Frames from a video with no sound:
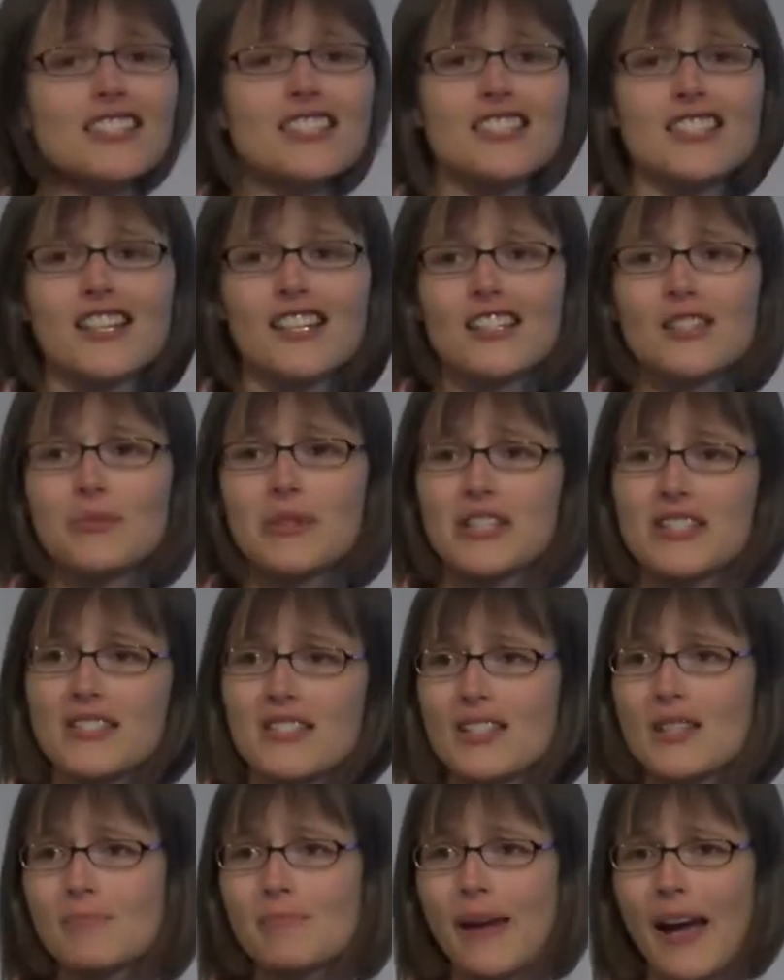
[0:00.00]
starting with
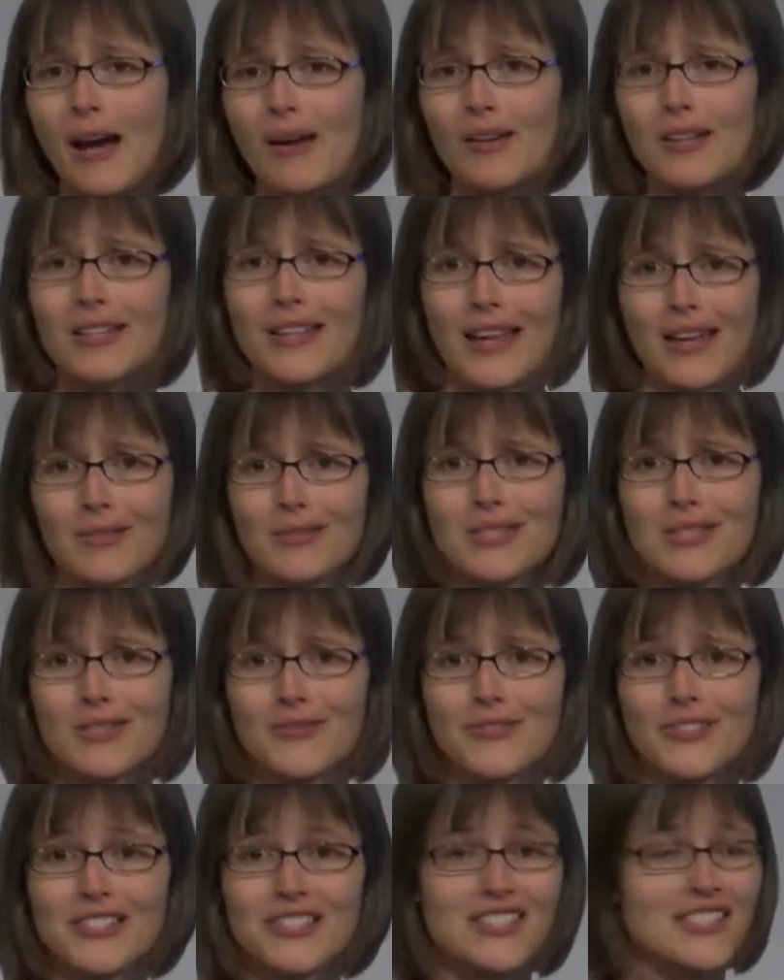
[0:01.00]
steam power. That was the
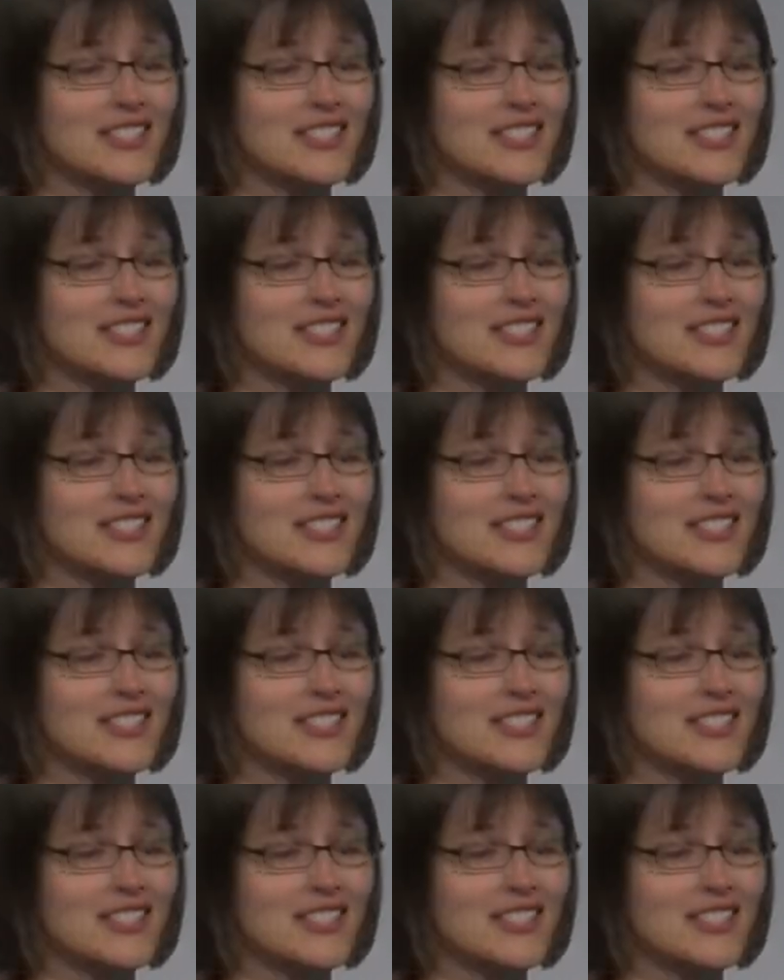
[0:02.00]
first